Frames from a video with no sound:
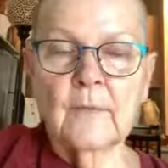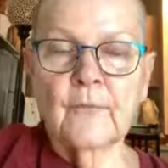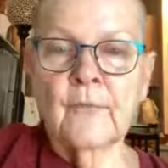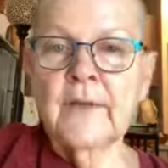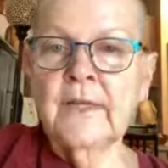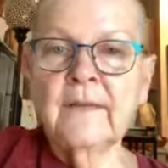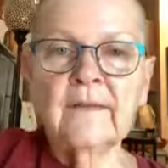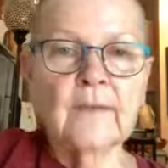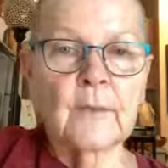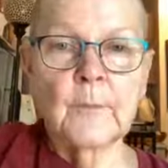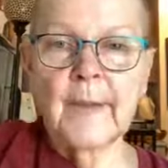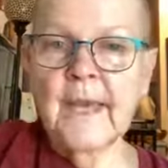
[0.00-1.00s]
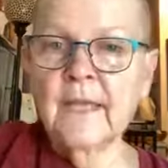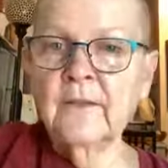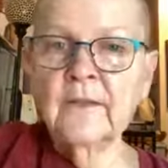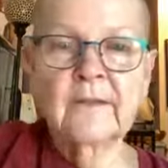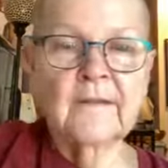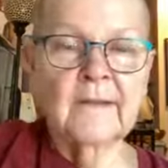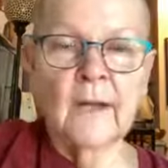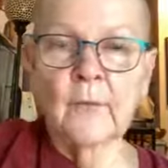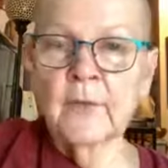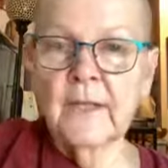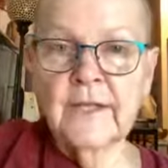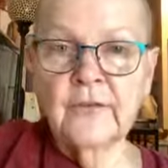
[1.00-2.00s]
friends, companions, our
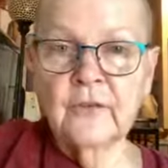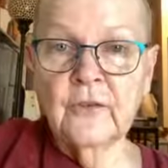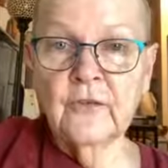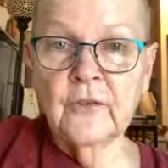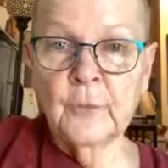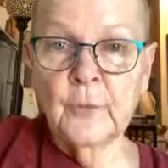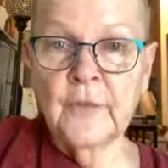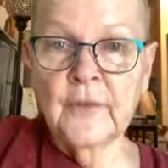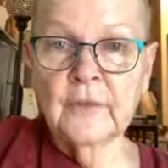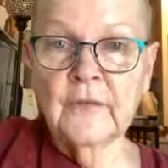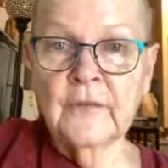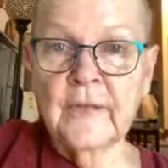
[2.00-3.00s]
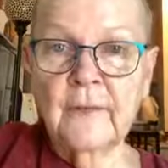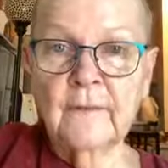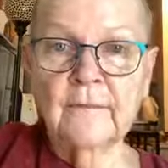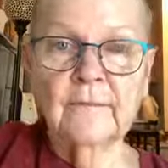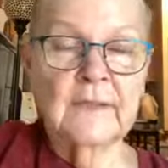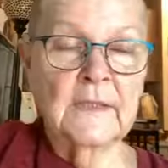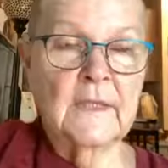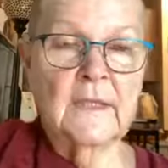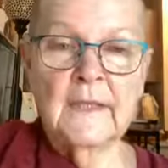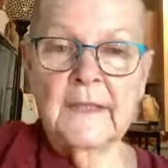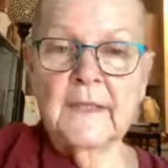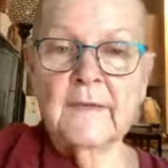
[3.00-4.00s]
relationship with ourself.
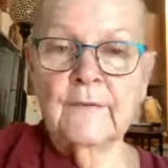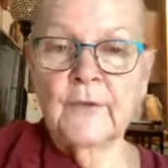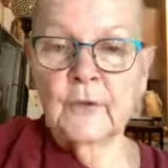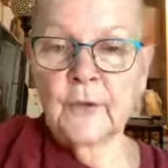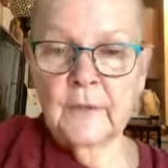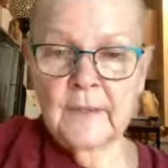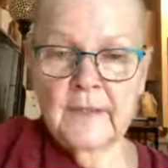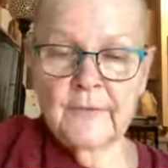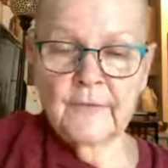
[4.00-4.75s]
If you're